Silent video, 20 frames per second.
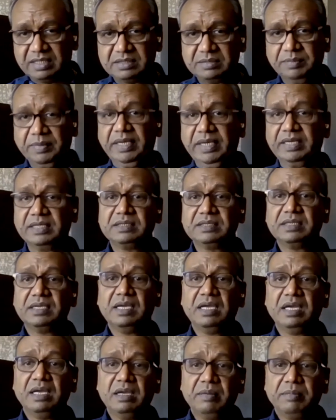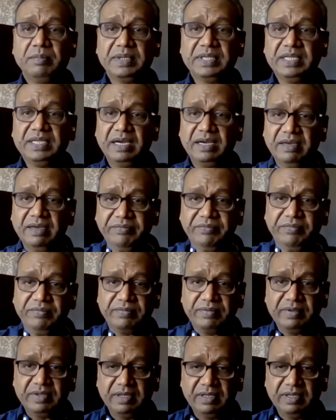classmates but they are
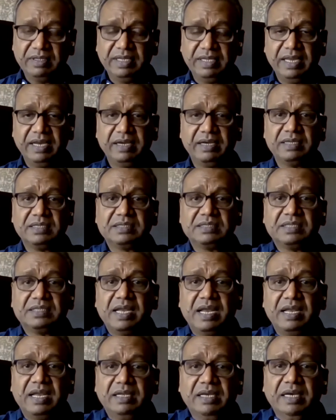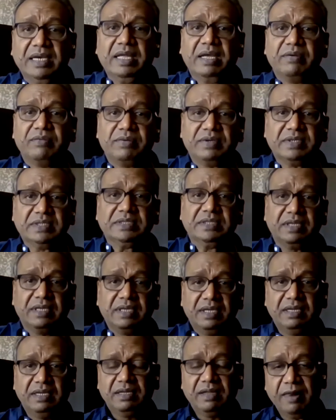they, they understand the
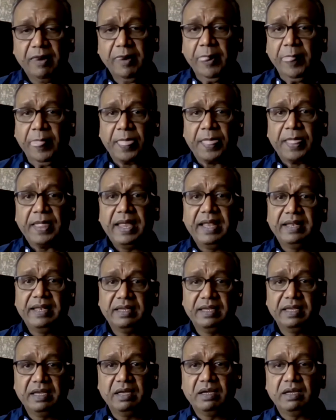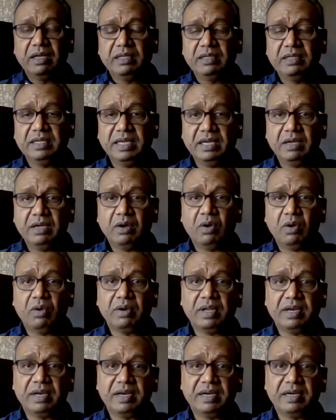diversity and they they
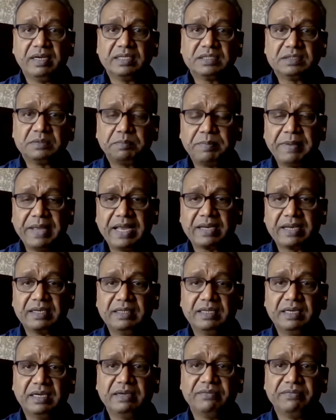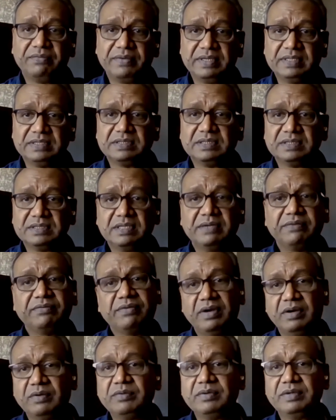honor and respect the differences they
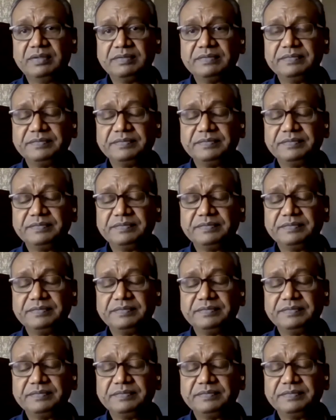found